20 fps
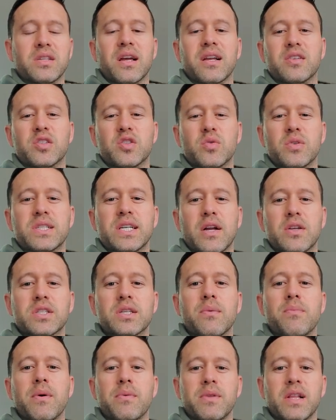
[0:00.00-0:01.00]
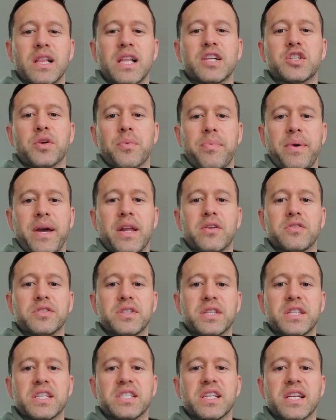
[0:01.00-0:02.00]
like switch out some electric panels
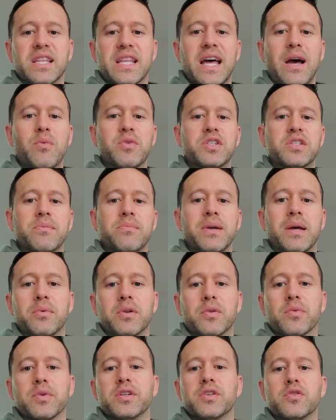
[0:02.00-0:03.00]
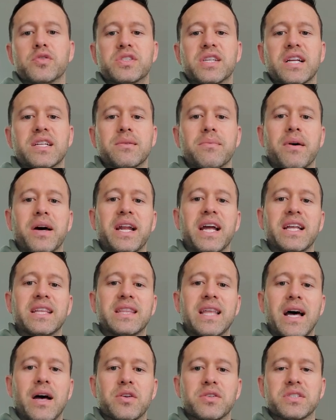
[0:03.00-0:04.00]
and things like that, we should be able to reduce that to about
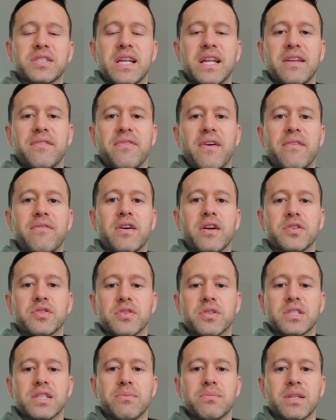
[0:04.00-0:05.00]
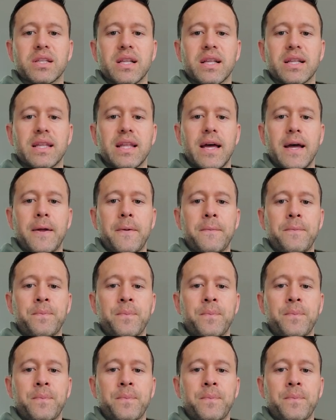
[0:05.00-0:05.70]
8,000, 8,500, something like that